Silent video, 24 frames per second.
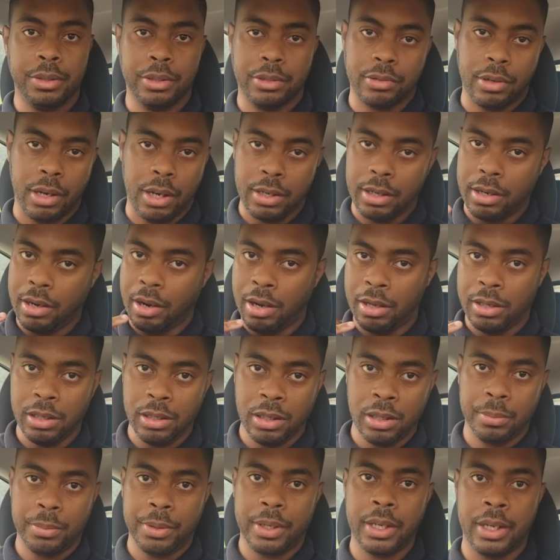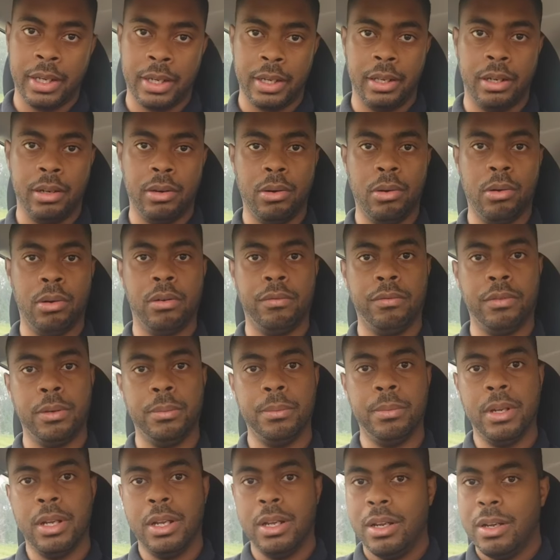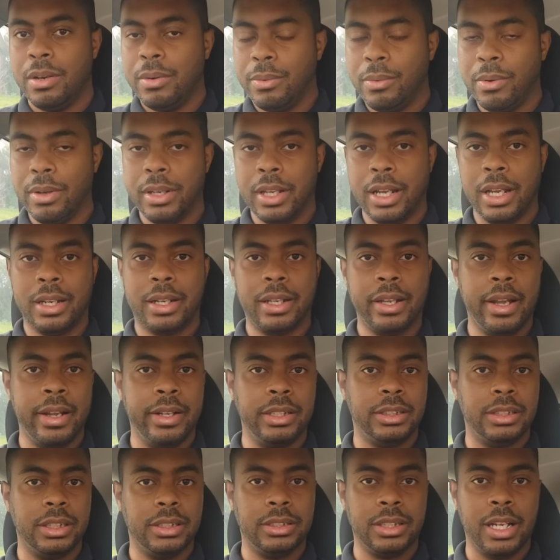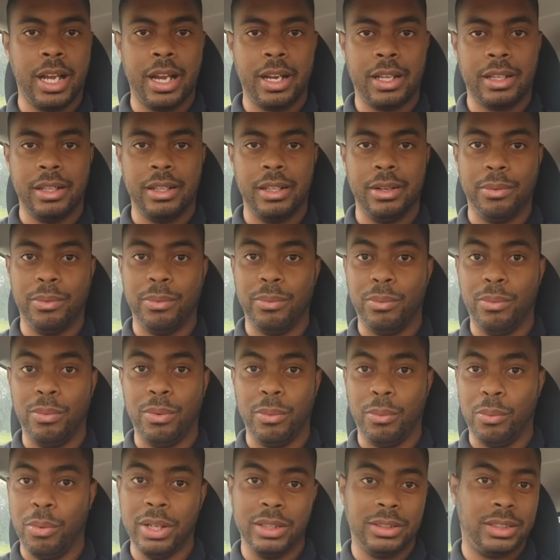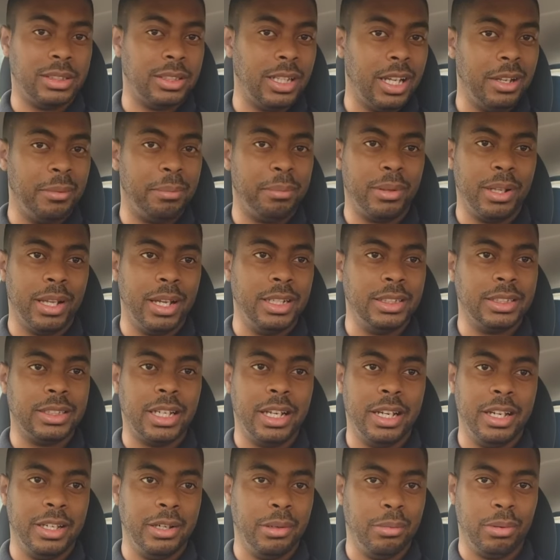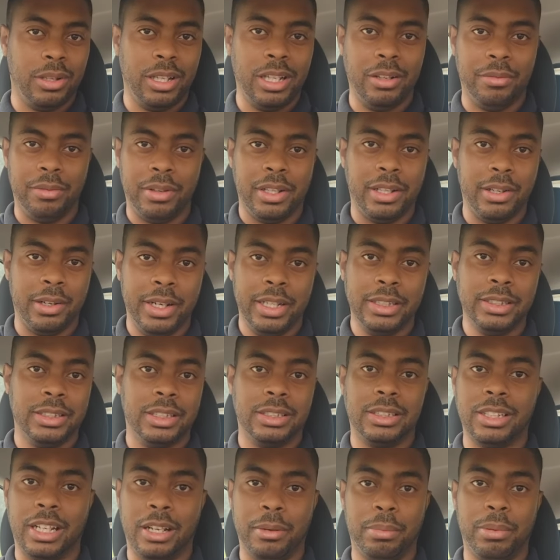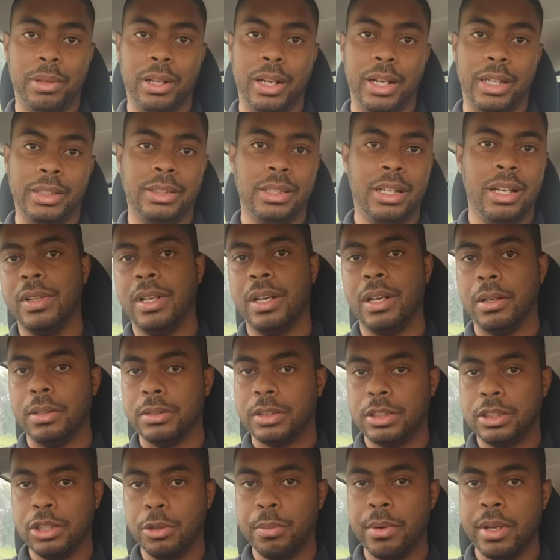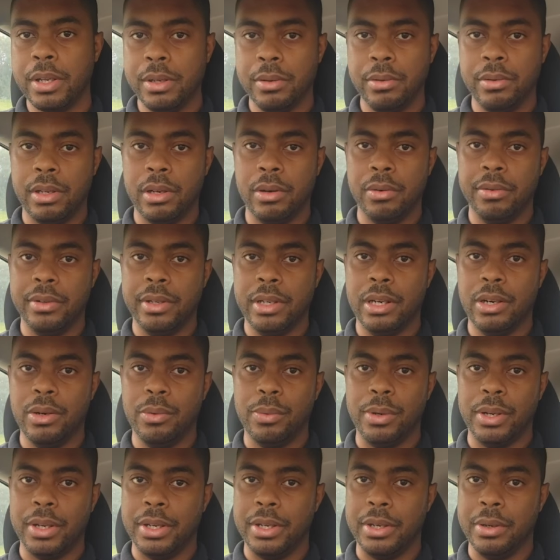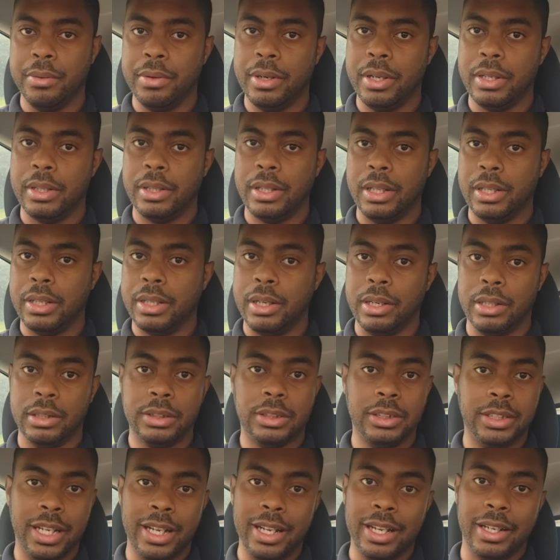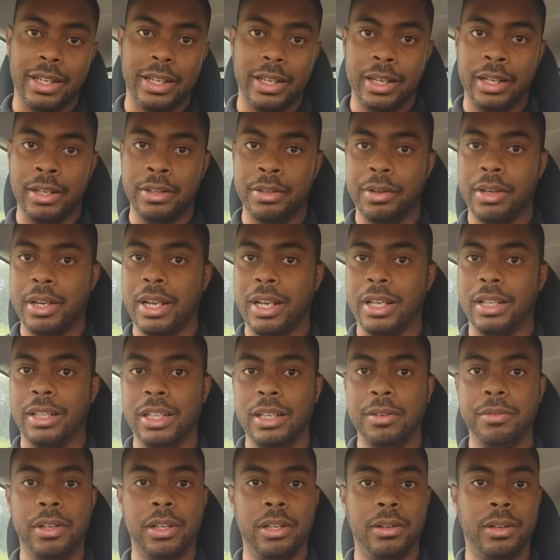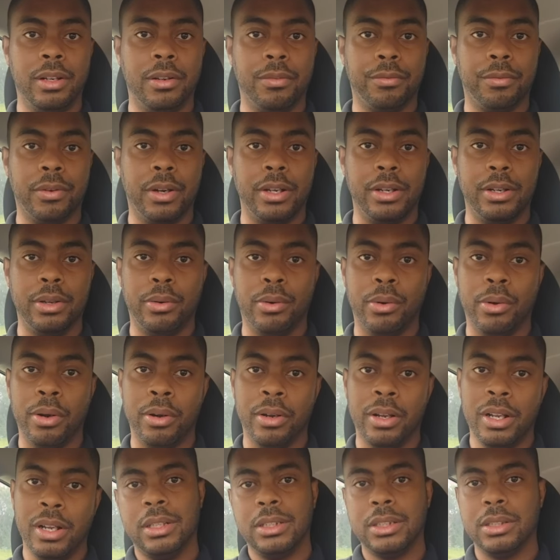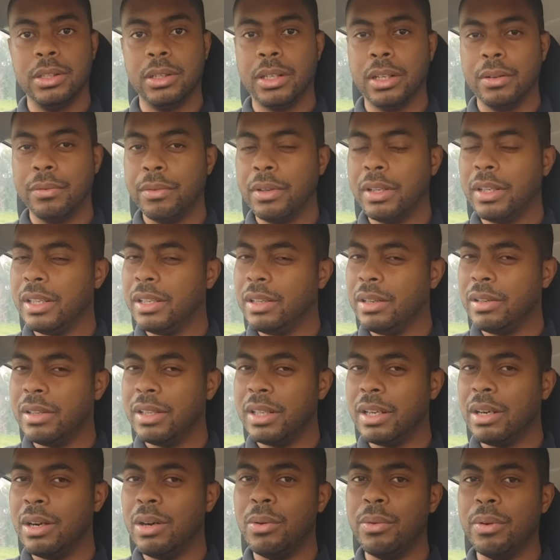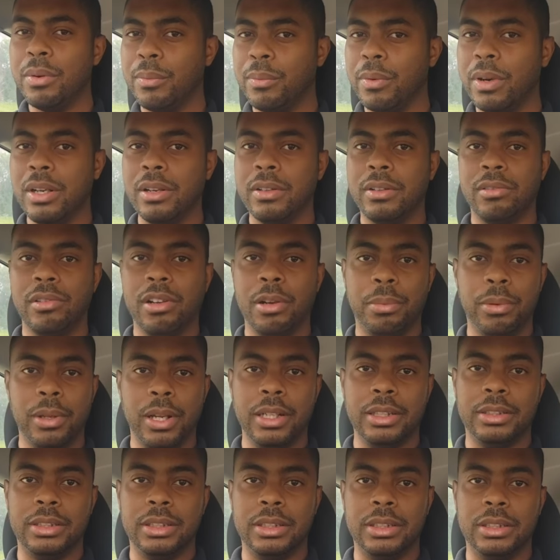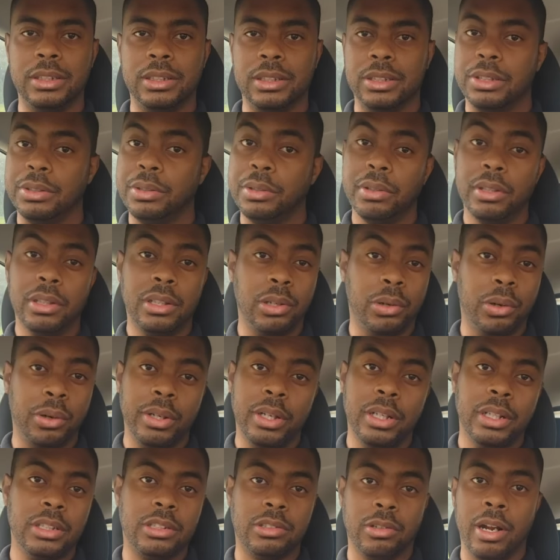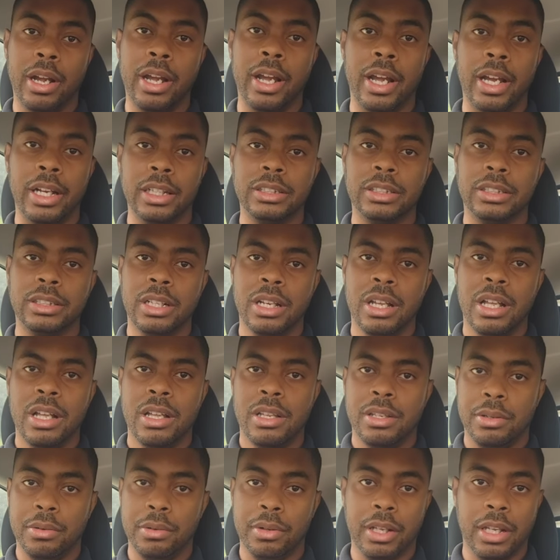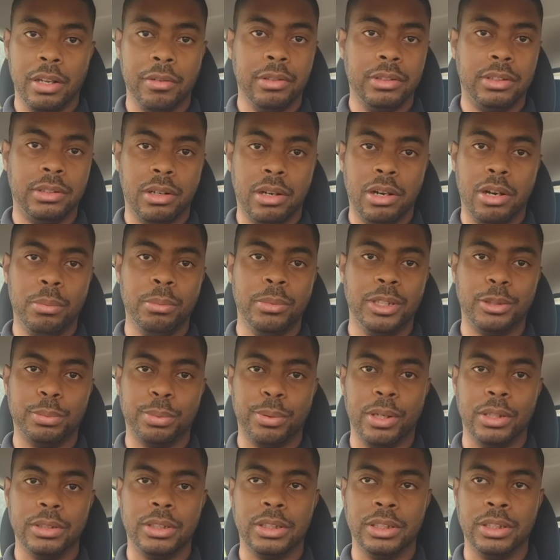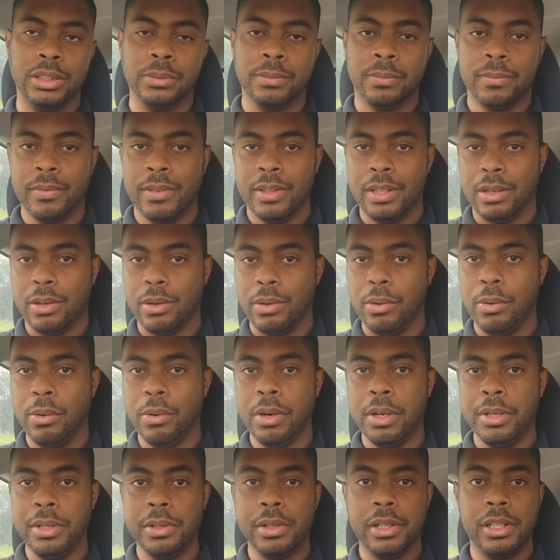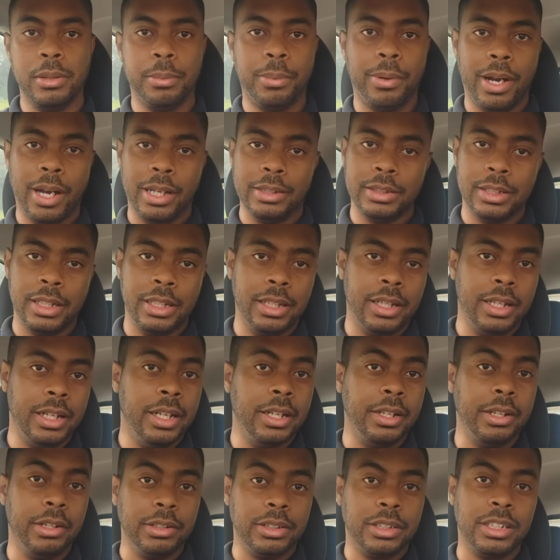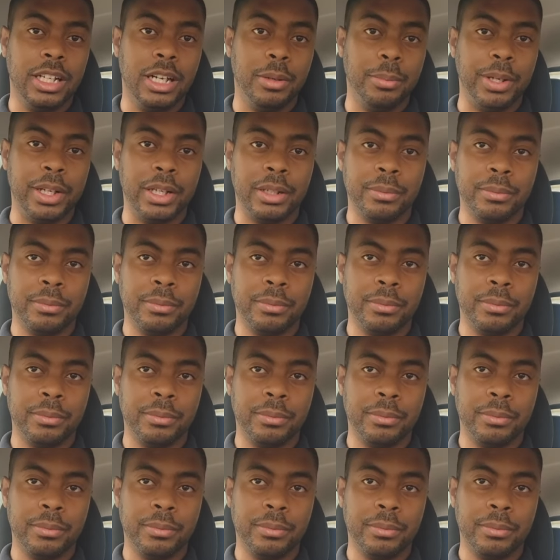You try calling them, you can't get a hold of them. Well, in that case, exactly what safe place can you leave it? There isn't a safe place. Assuming you don't know what unit that they're staying in, you can't leave it in their front door. So it can really only go in one of three places. You can throw it in the trash, you can give it to a homeless person, or you can deposit it in your stomach.